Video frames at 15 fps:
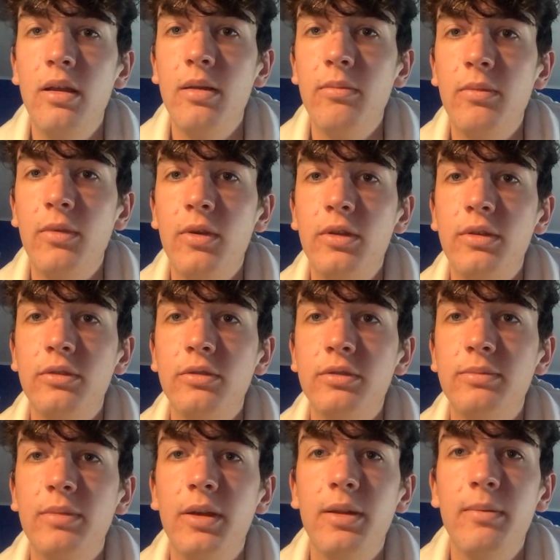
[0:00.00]
molecules,
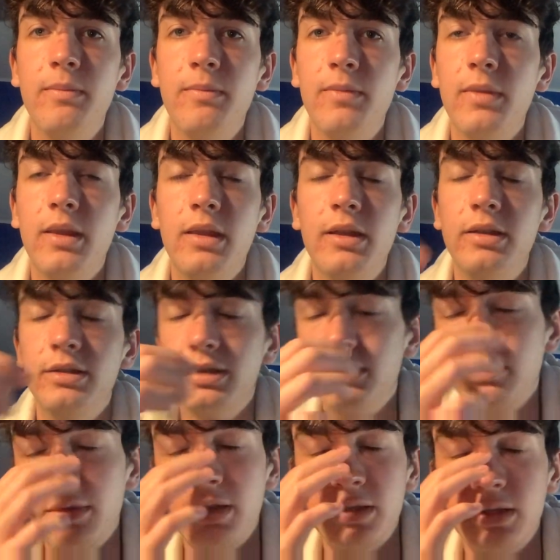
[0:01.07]
but this doesn't
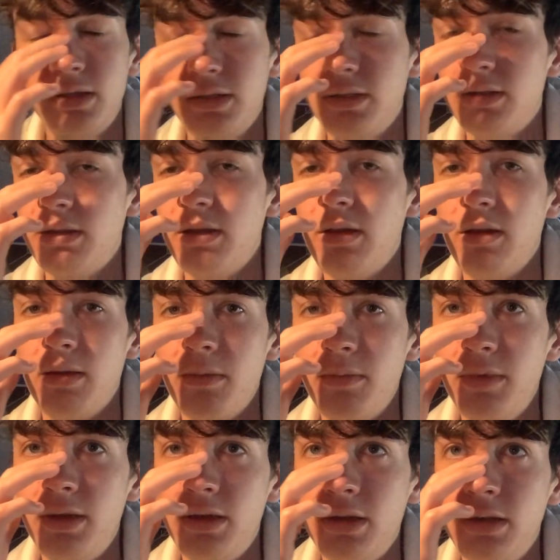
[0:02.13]
make sense
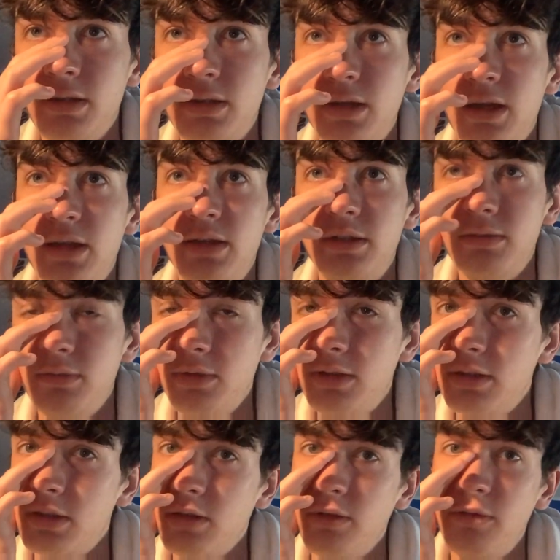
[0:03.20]
because ice would
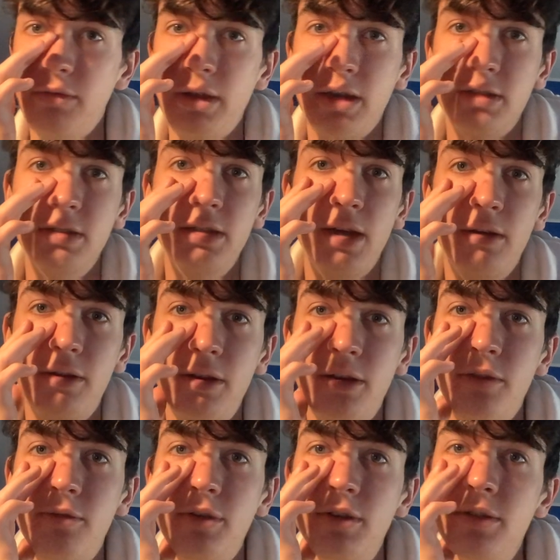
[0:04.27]
slow the reaction down, not
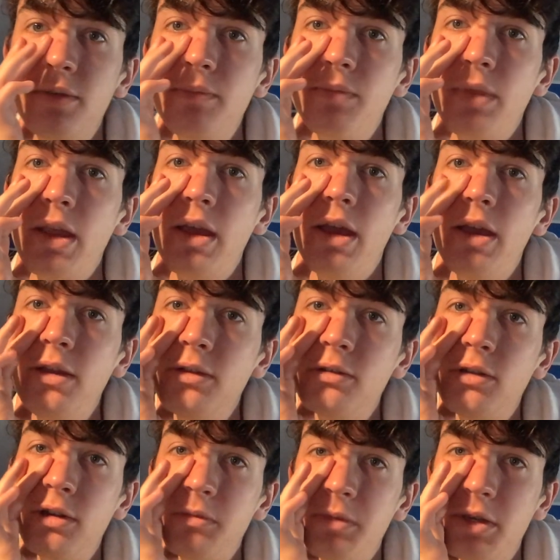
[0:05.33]
increase it. A is
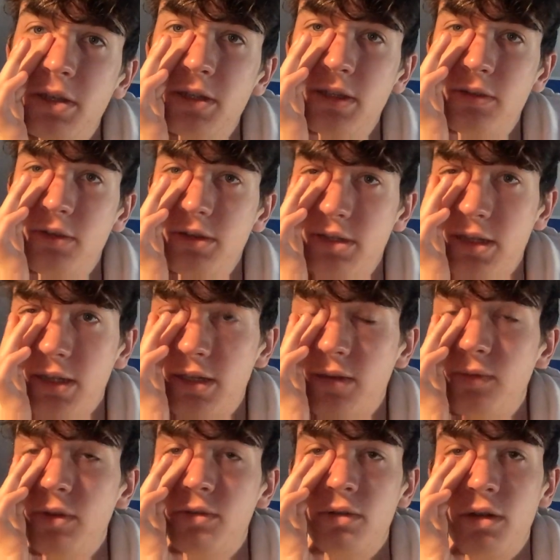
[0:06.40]
wrong because increase the
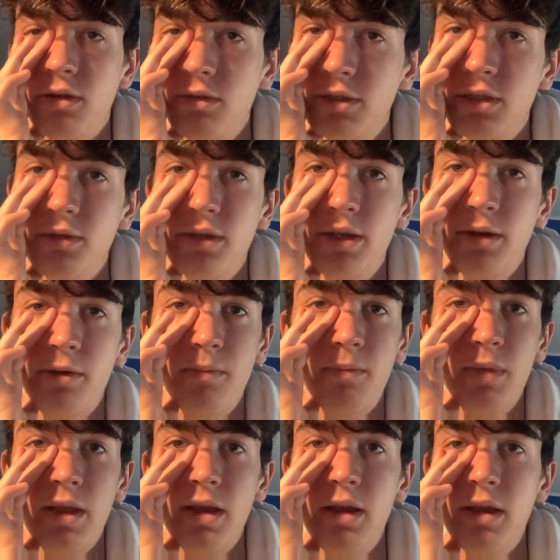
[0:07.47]
activity is wrong and would slow it down.
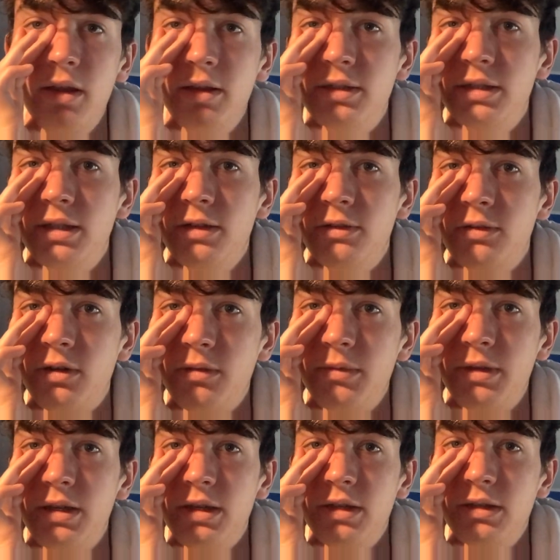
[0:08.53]
C is wrong
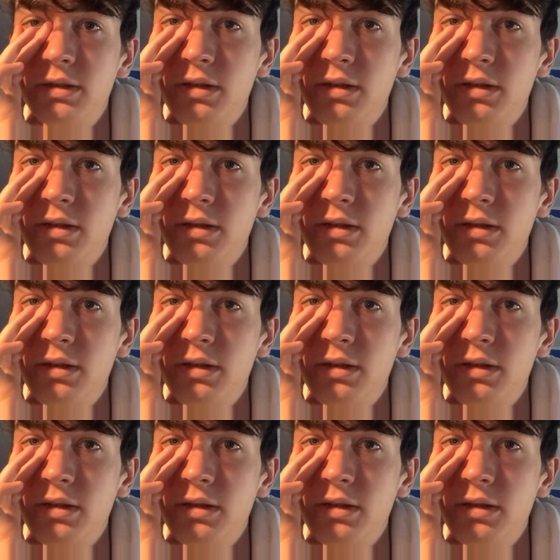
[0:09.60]
because